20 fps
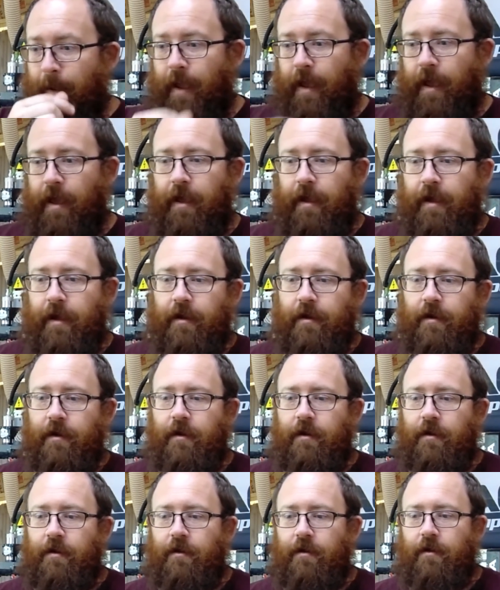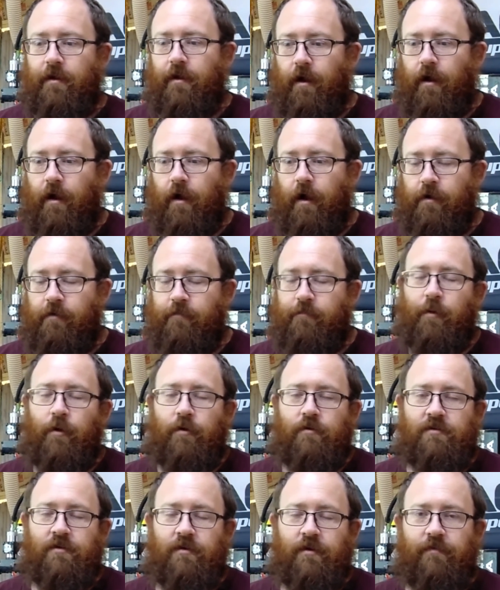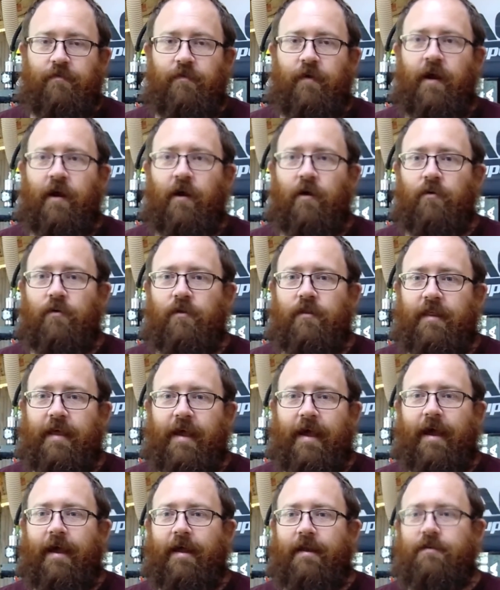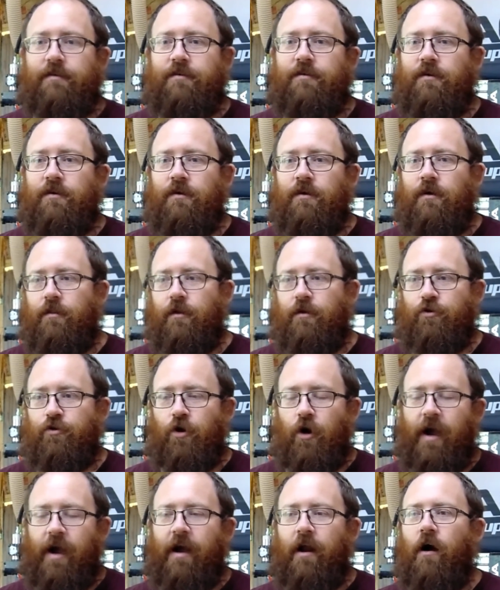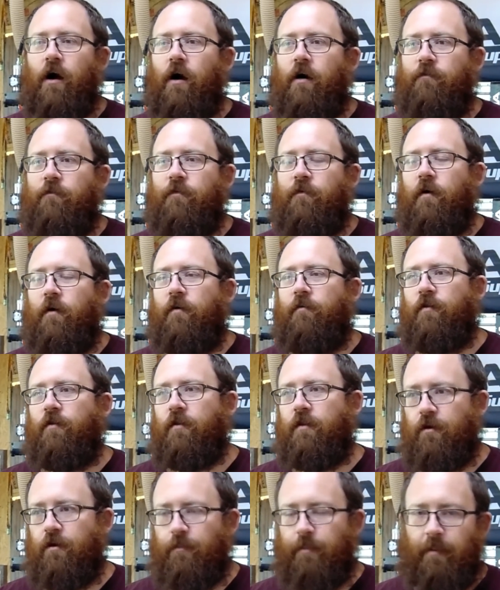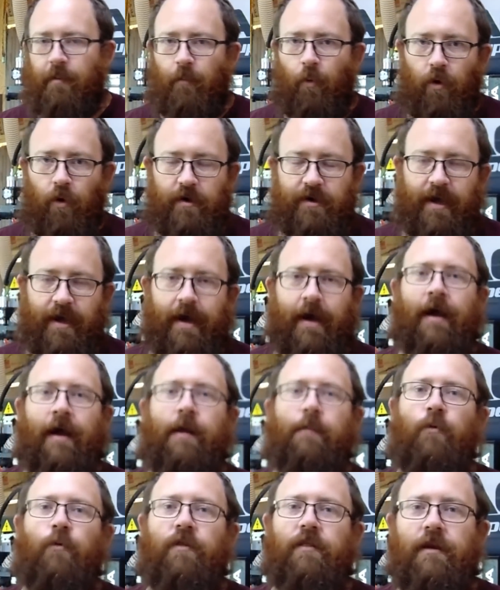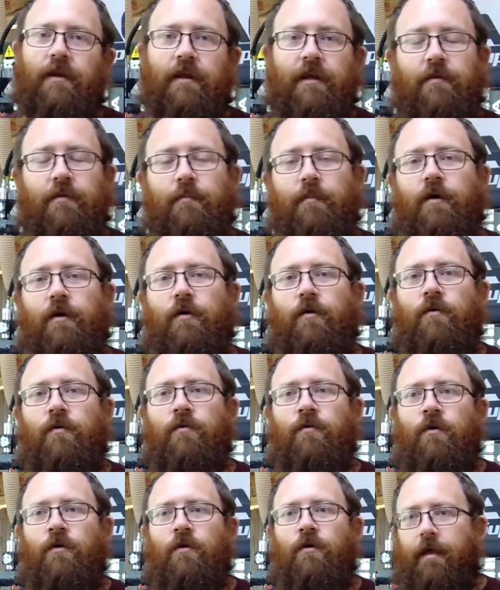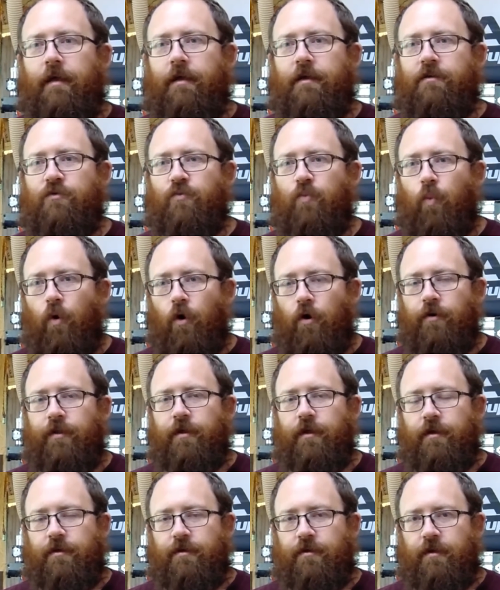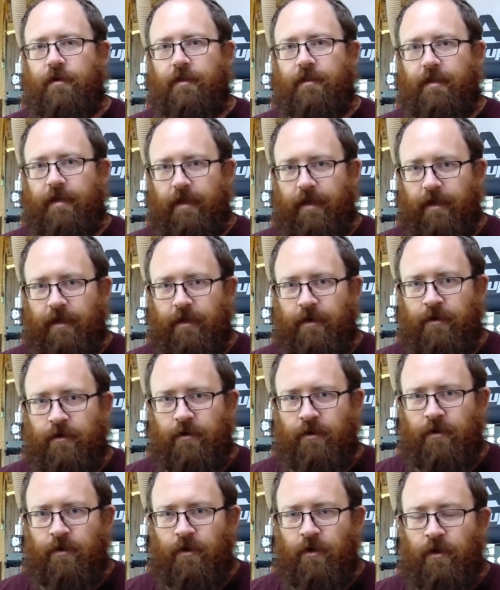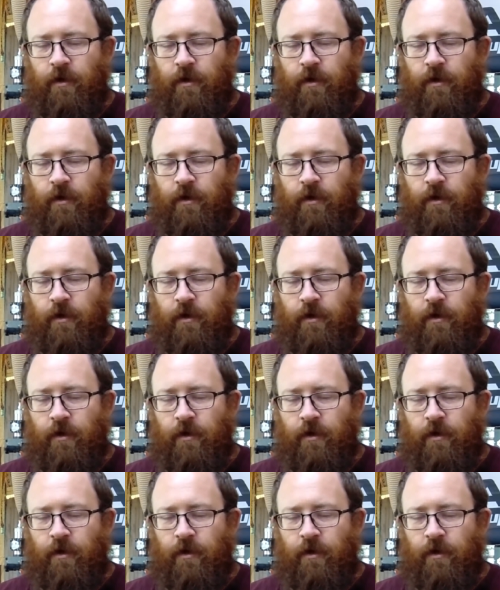And I've personally found that the trade-off of a little bit more time with an end mill is worth it in the end,